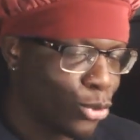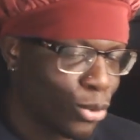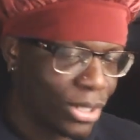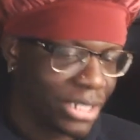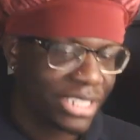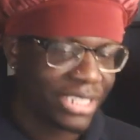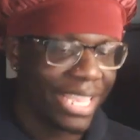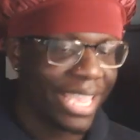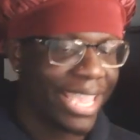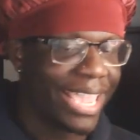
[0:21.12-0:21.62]
or
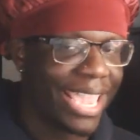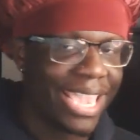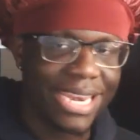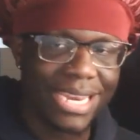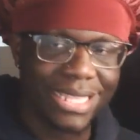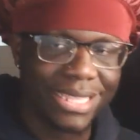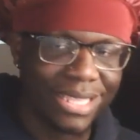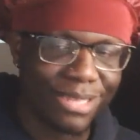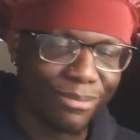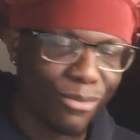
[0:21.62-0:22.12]
say
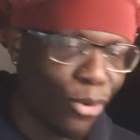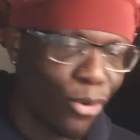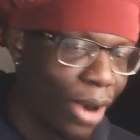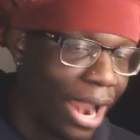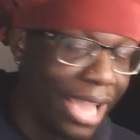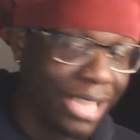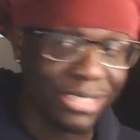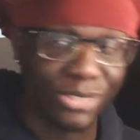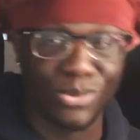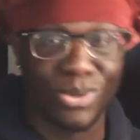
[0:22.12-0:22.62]
anything more,
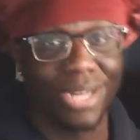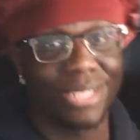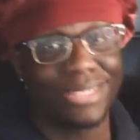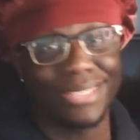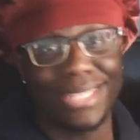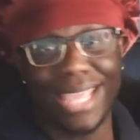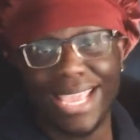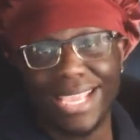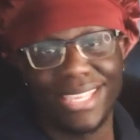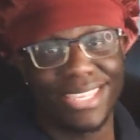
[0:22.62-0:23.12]
I just want to
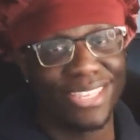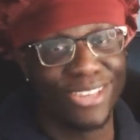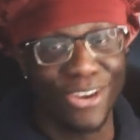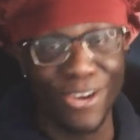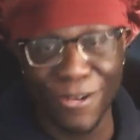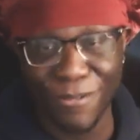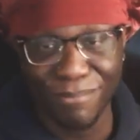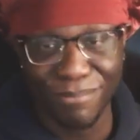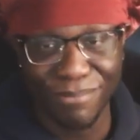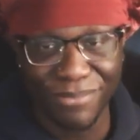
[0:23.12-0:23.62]
thank
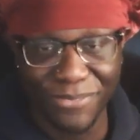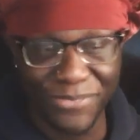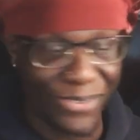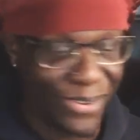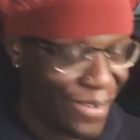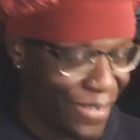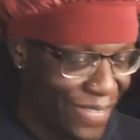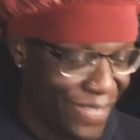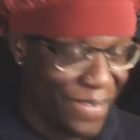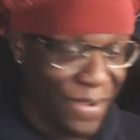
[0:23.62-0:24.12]
y'all
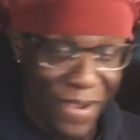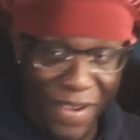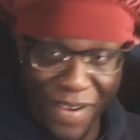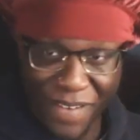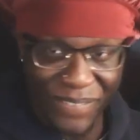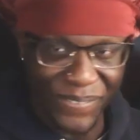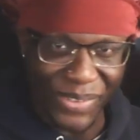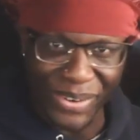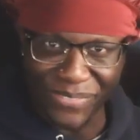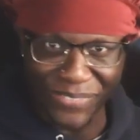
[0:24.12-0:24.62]
for
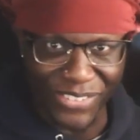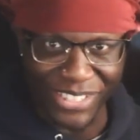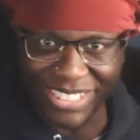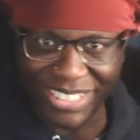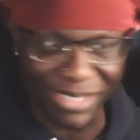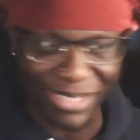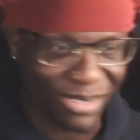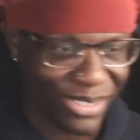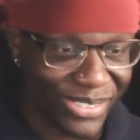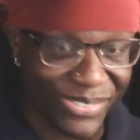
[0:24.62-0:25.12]

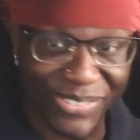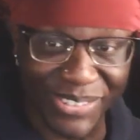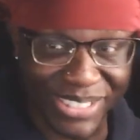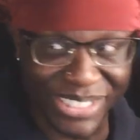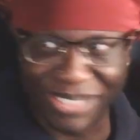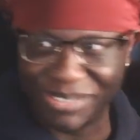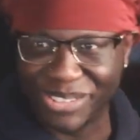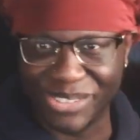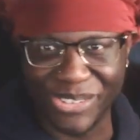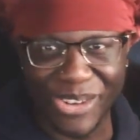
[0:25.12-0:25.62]

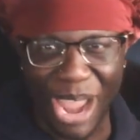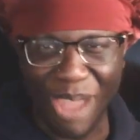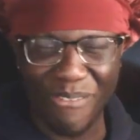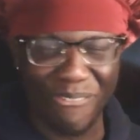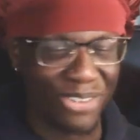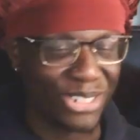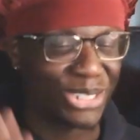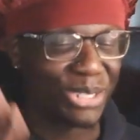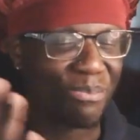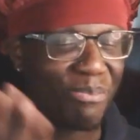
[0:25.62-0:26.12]
subscribing,
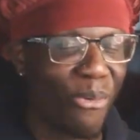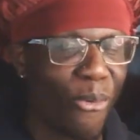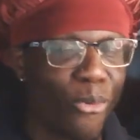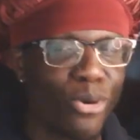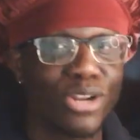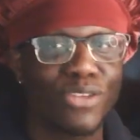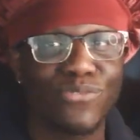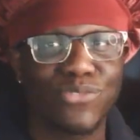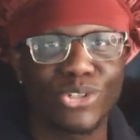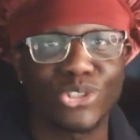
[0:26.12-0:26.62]
for
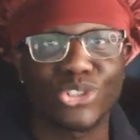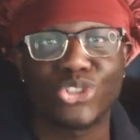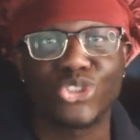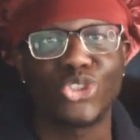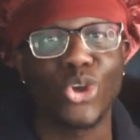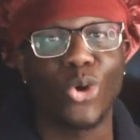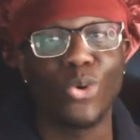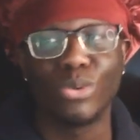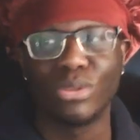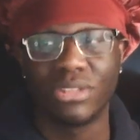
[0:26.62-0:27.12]
supporting for
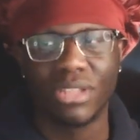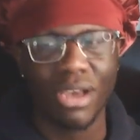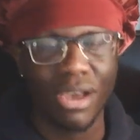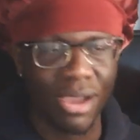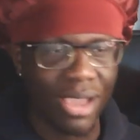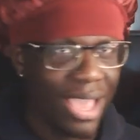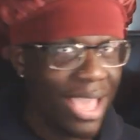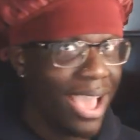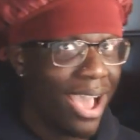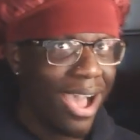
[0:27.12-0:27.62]
so long.